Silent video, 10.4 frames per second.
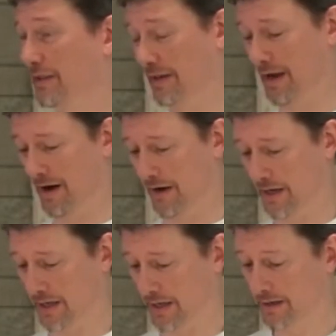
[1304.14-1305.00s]

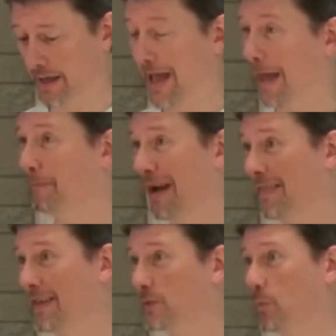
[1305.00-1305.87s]
denarii. And
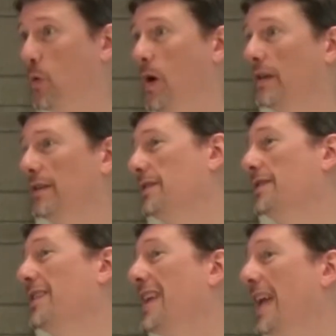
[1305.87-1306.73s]
by this point, this
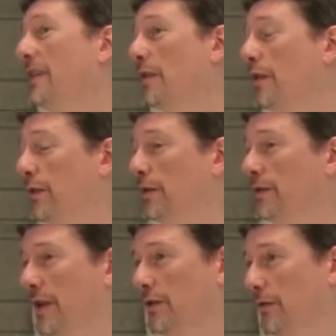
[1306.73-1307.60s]
is the end of the
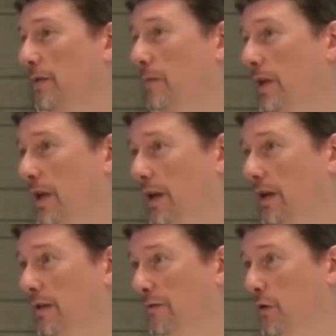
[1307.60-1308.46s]
3rd century, the
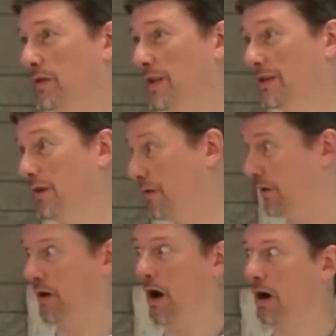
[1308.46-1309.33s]
beginning of the 4th century,
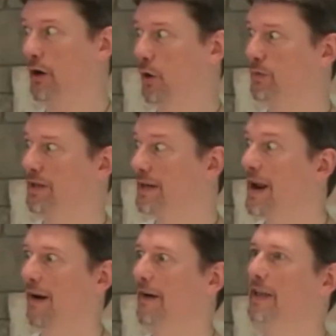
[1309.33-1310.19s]
there are no
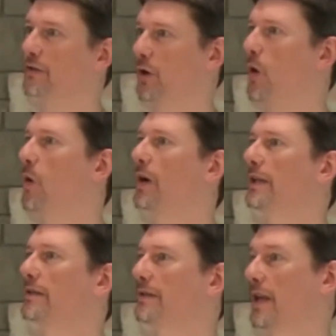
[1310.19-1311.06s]
denarius
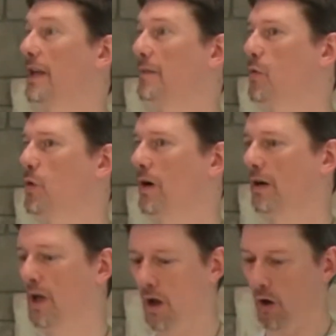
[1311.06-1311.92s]
coins
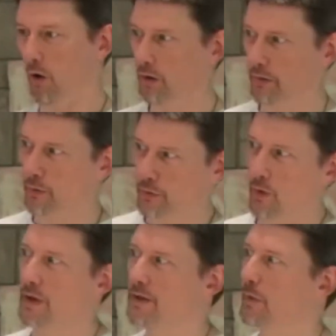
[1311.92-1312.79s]
anymore. All those
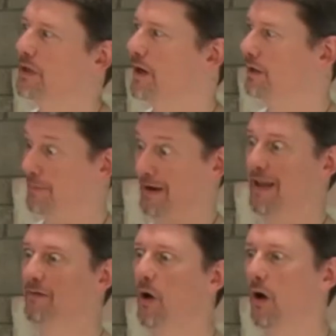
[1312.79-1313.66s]
coins we talked about
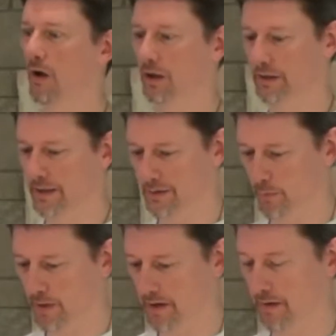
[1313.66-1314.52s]
have all
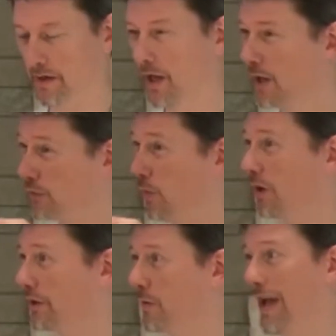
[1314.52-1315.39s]
disappeared. So
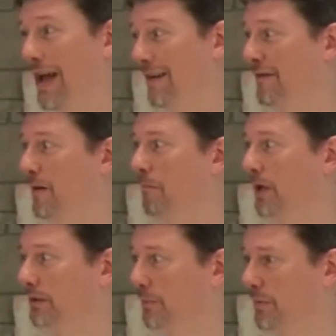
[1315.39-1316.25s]
all you have are
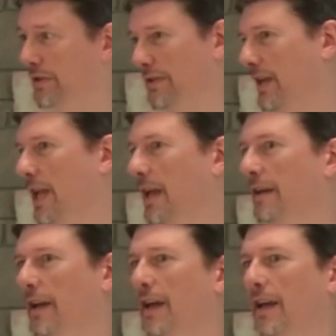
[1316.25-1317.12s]
multiples. And
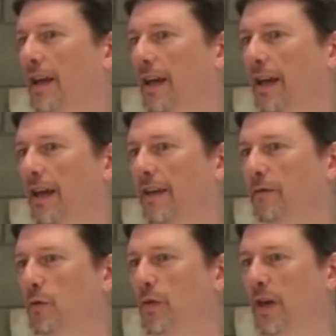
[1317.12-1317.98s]
again,
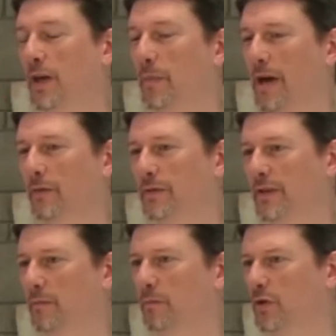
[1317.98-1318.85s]
if you think about
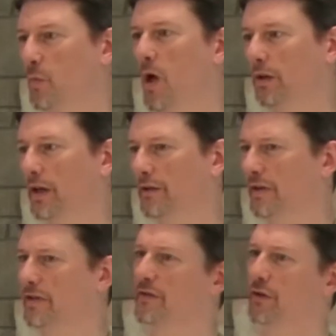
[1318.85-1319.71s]
some small
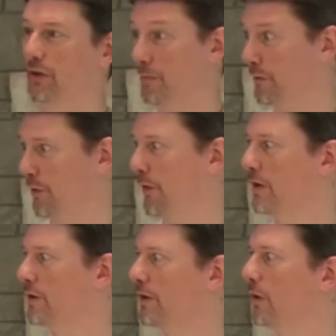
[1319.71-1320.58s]
countries, and certainly before
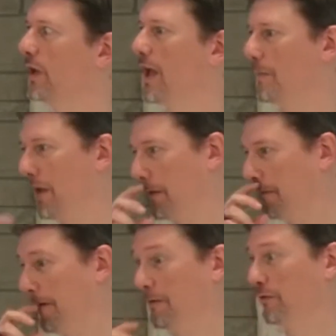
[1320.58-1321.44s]
the euro came in,
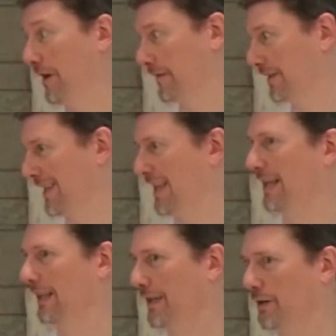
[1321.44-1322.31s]
if you ever traveled to
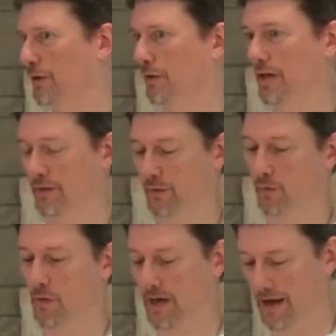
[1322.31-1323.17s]
Italy or Greece or